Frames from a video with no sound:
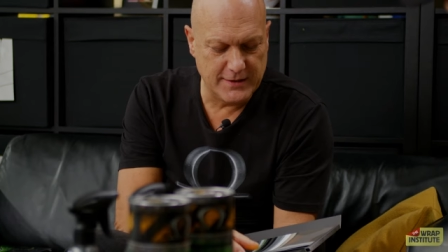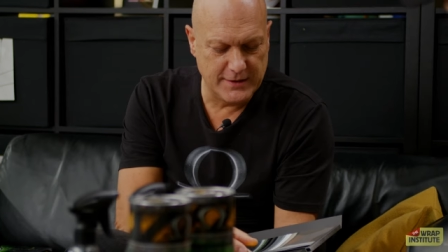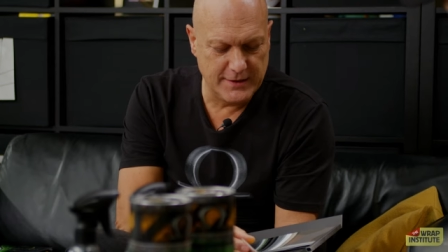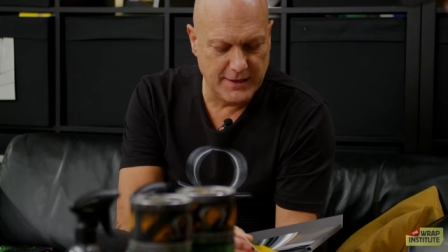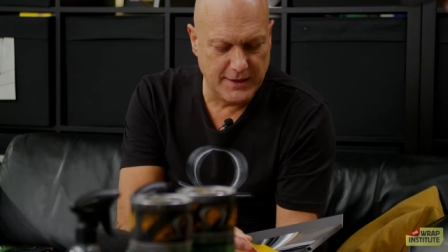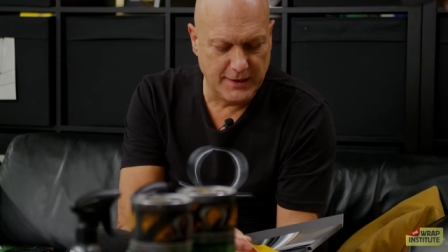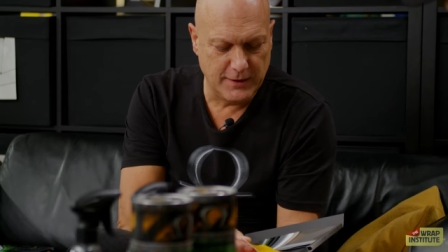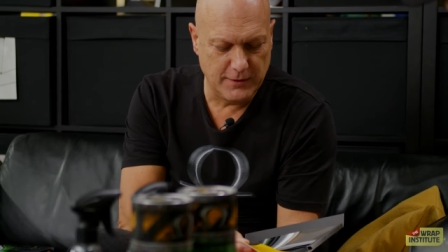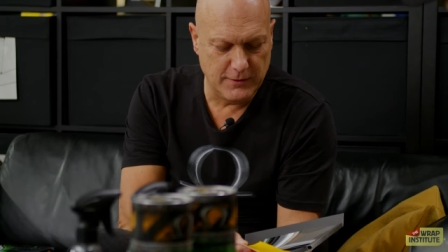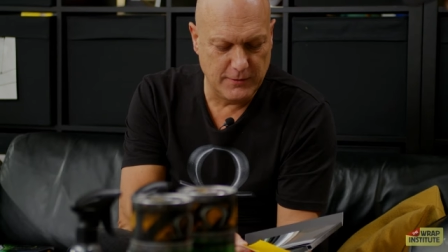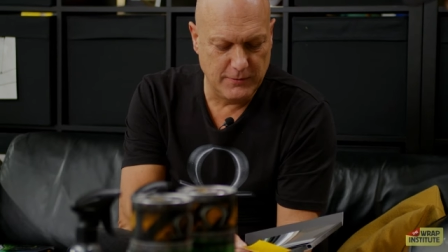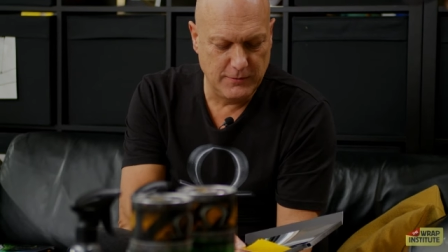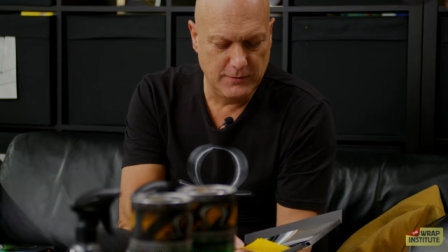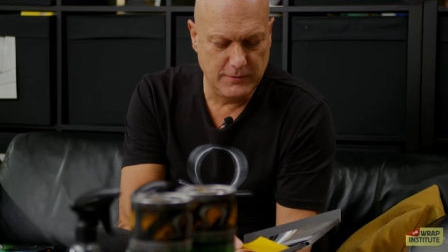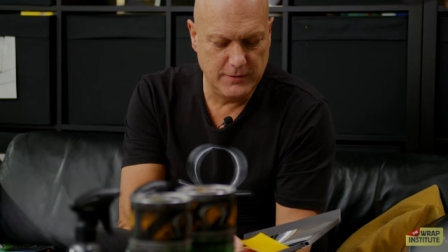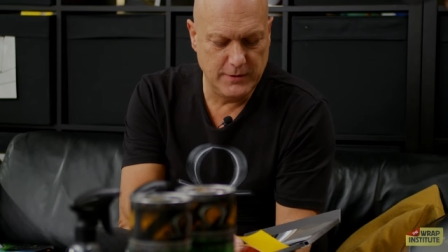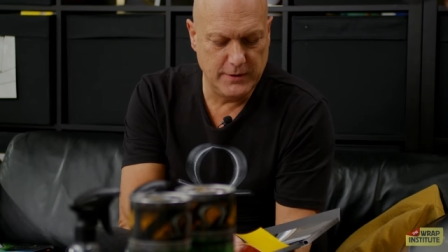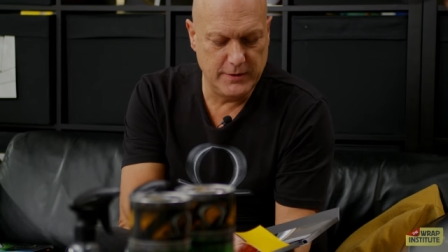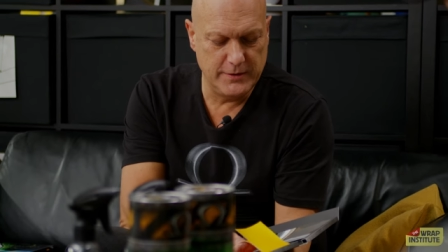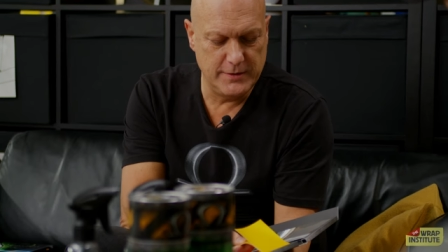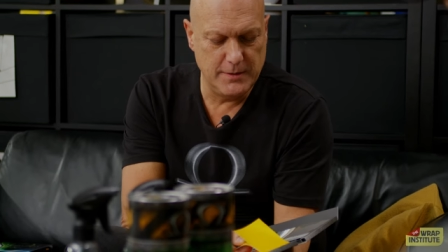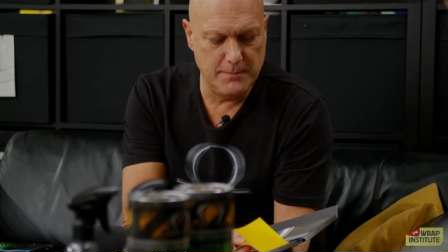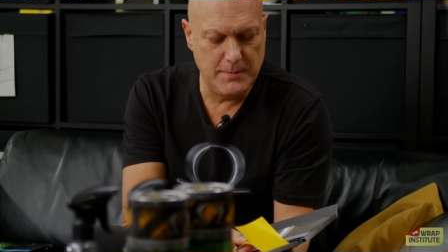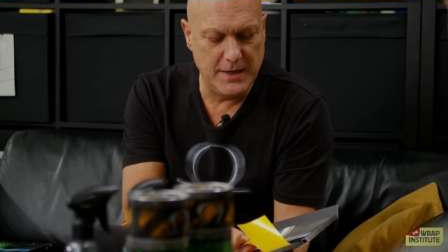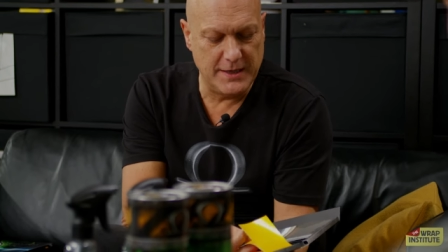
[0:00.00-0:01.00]
the yellow,
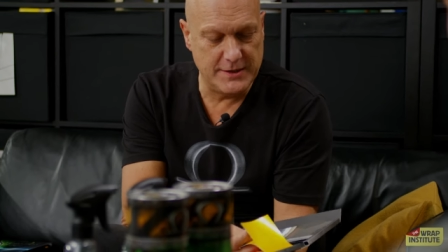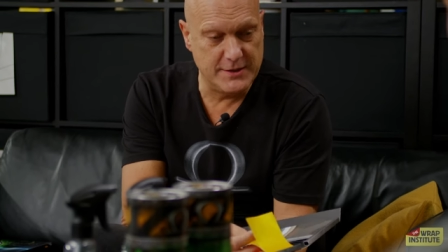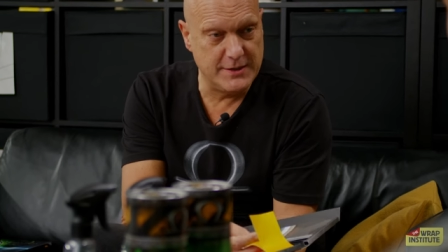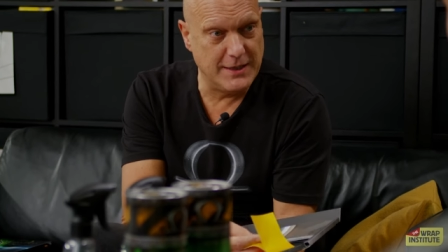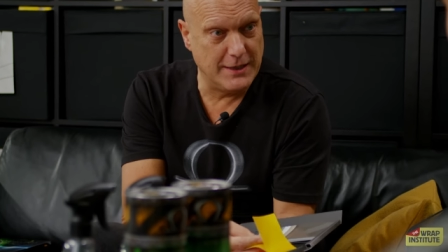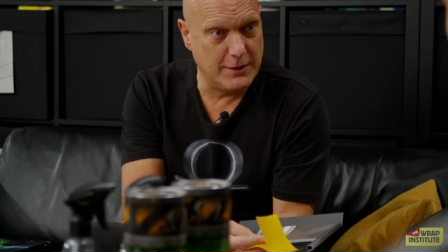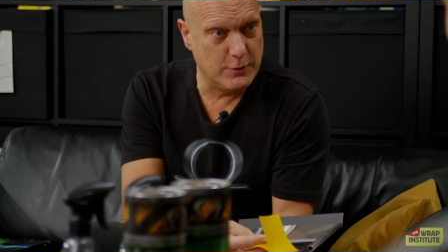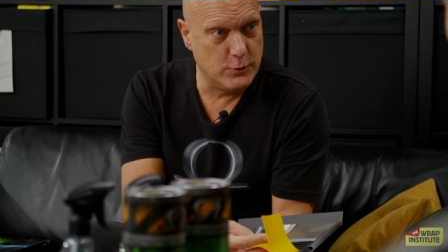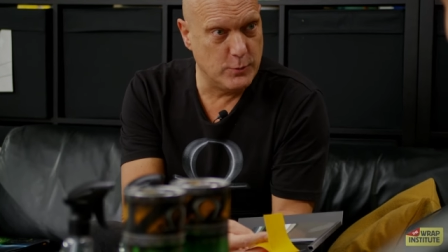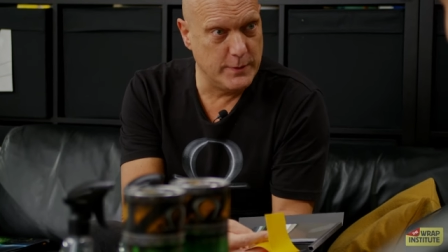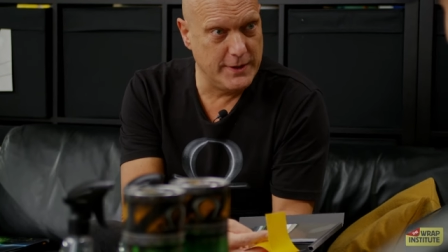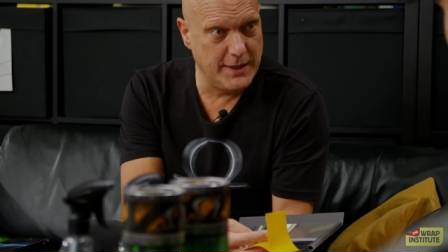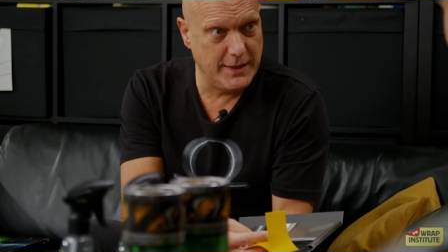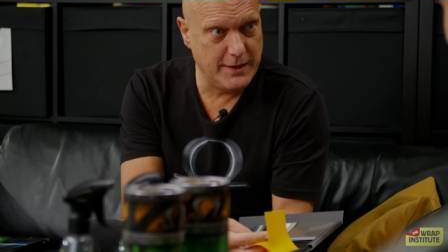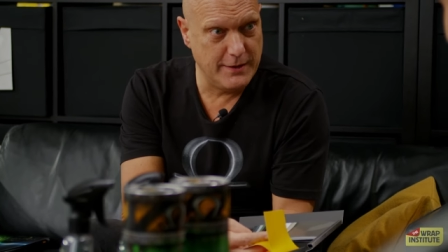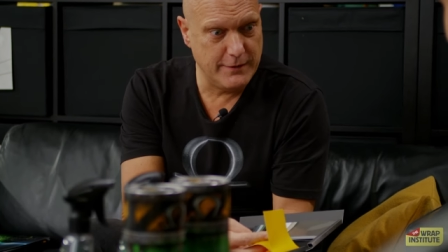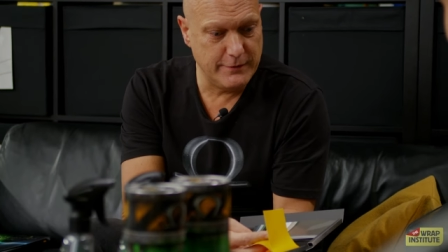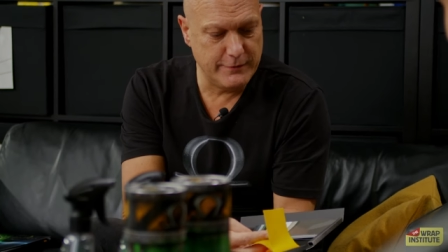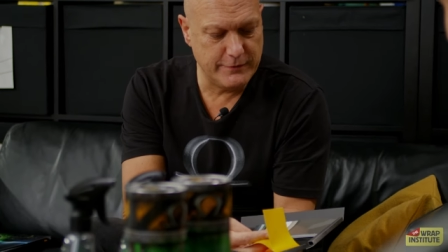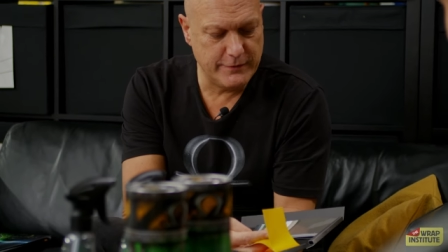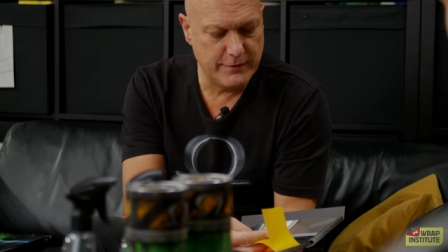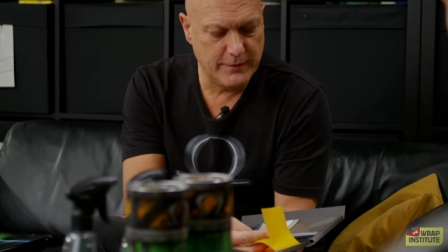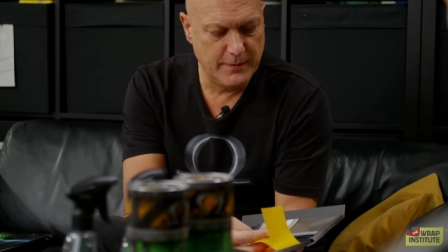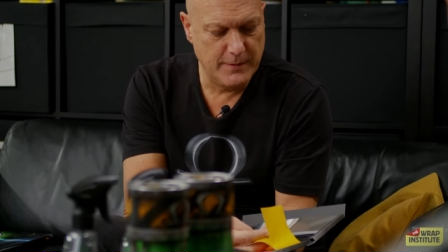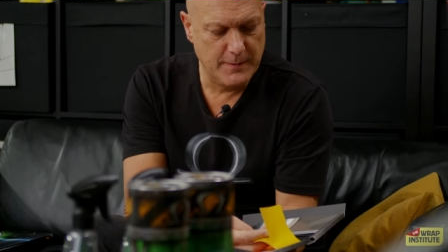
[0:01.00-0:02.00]
the matte yellow we
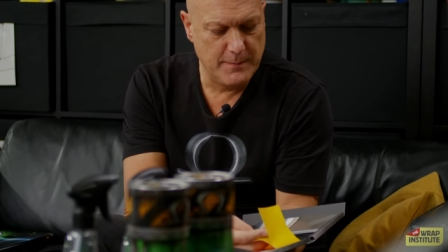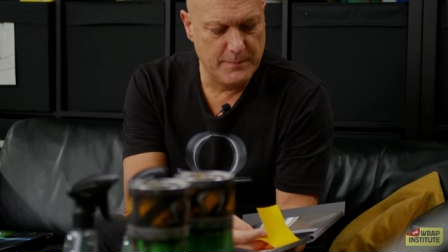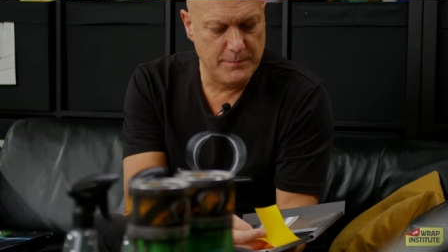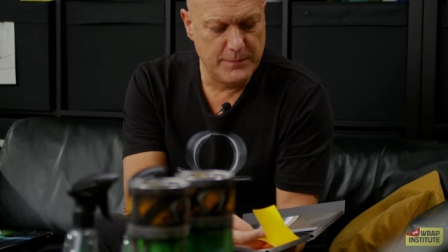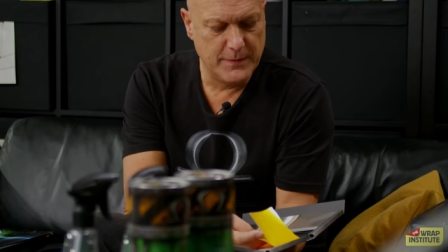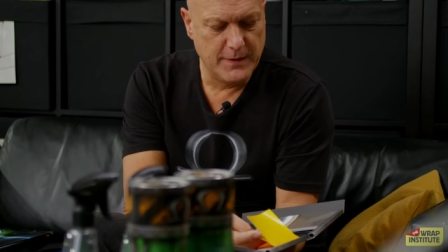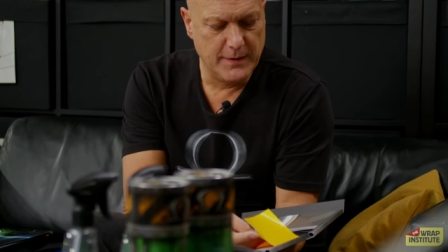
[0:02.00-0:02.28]
have, sure